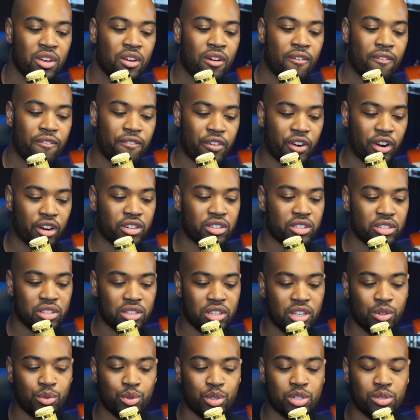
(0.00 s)
First, it
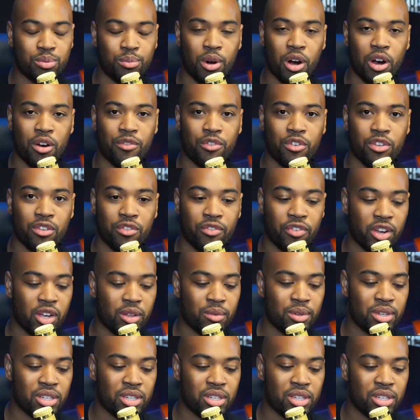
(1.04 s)
was smart for the family to